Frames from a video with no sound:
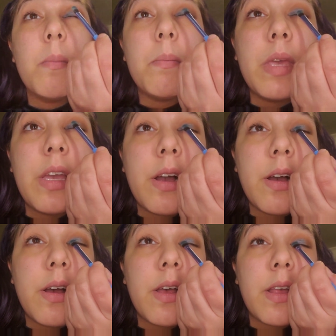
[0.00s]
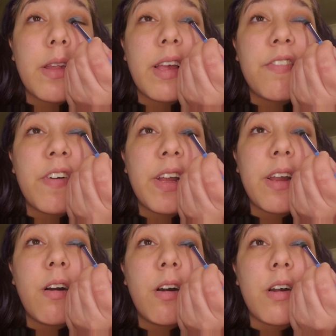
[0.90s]
because I find it
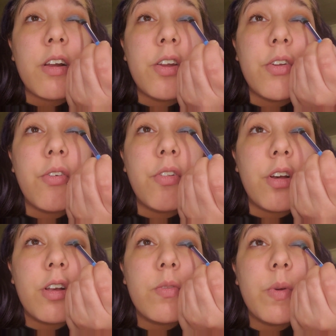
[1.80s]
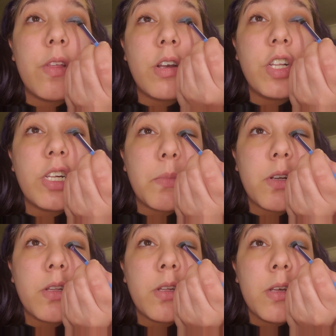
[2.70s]
harder to do looks with all shimmers,